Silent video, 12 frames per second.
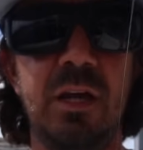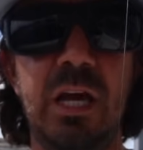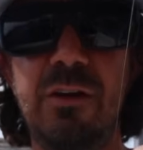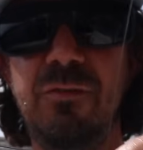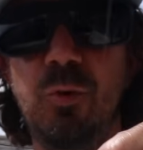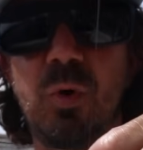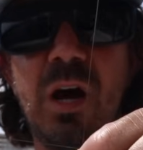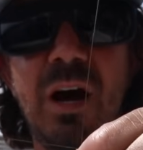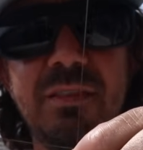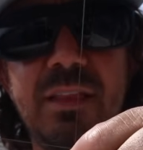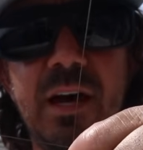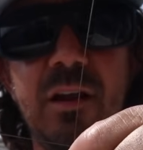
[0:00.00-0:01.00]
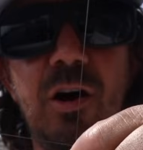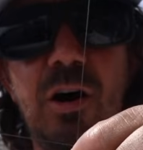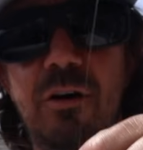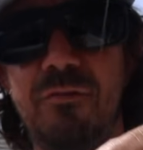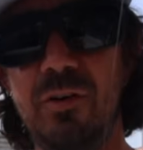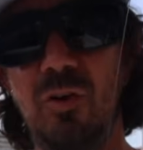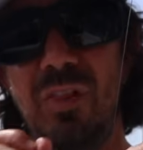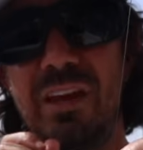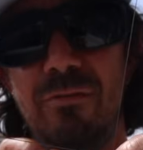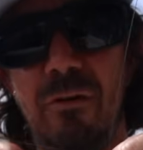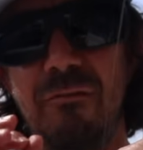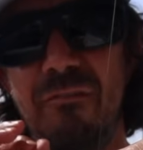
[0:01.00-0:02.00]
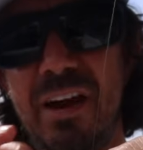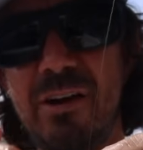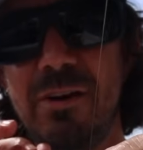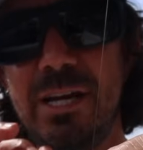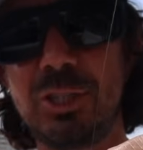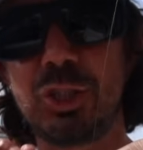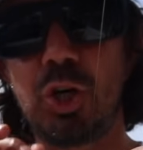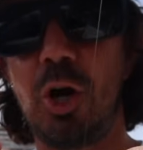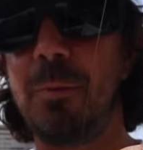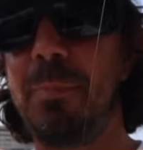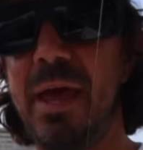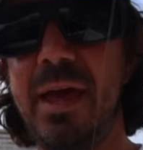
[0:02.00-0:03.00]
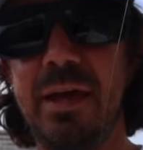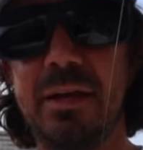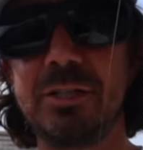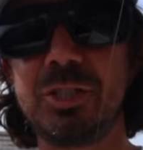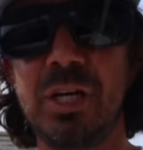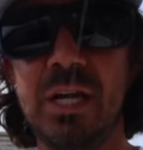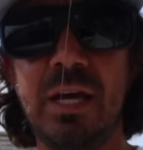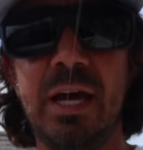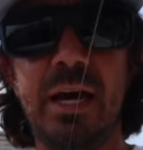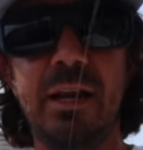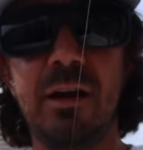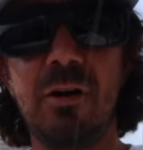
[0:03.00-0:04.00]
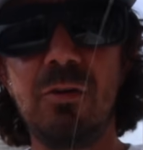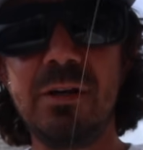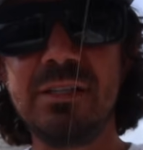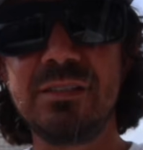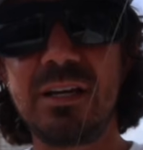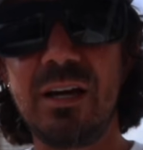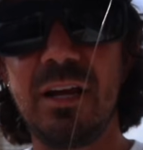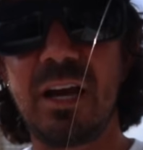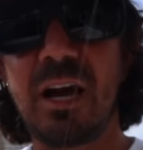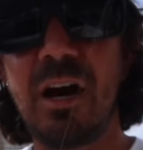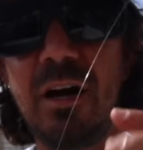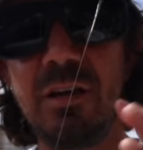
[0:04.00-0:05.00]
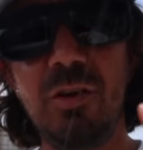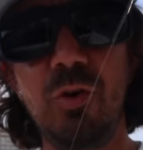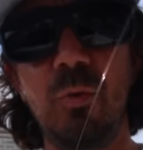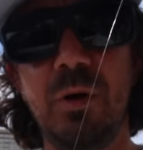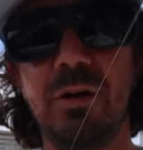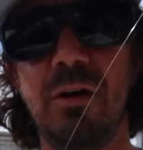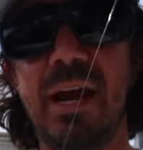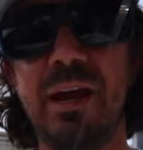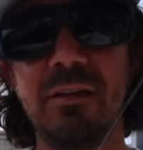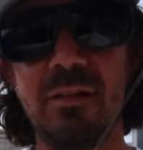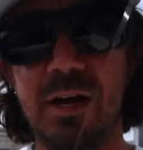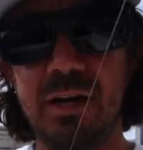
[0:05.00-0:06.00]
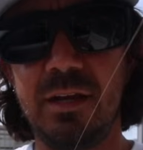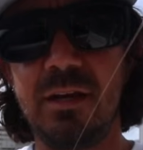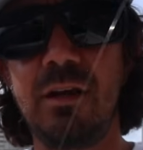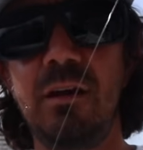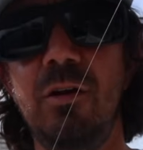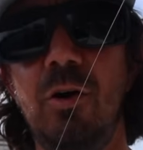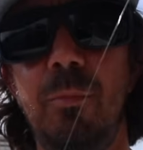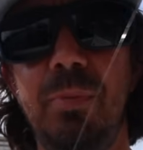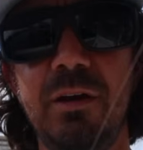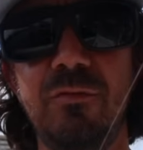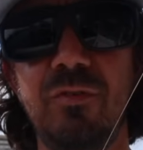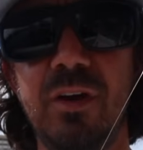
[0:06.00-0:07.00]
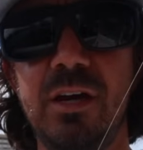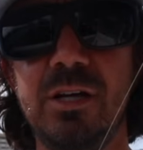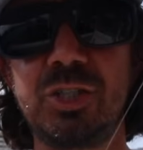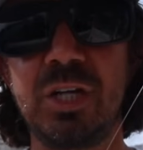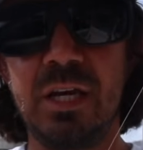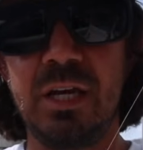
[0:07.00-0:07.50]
If you cut that off, it'll leave a very sharp edge, and not only is it going to cut you when you're hand lining, a big fish,